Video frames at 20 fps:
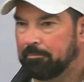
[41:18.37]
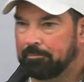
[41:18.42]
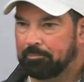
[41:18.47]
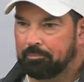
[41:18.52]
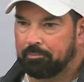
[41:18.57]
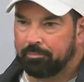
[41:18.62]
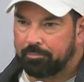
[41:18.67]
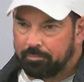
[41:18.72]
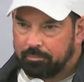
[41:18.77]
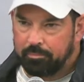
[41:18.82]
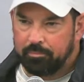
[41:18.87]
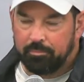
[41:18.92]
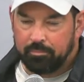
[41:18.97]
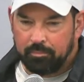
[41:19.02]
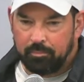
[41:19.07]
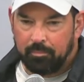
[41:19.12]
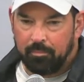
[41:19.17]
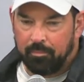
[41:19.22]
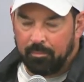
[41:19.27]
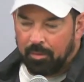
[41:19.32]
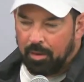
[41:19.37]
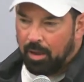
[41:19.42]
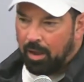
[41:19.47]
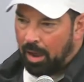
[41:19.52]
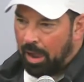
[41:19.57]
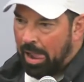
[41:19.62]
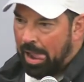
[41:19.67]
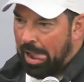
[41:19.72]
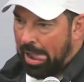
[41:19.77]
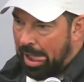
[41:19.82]
grabbing everybody's
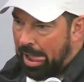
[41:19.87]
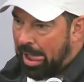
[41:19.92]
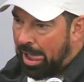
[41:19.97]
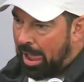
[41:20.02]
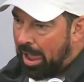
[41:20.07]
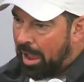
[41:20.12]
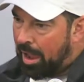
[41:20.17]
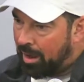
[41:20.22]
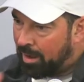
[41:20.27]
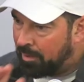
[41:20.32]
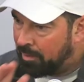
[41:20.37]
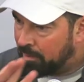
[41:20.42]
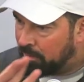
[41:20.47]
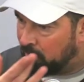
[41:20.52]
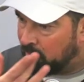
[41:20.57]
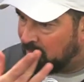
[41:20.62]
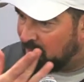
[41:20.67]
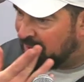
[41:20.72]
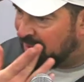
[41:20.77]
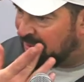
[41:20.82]
attention in the huddle? I don't know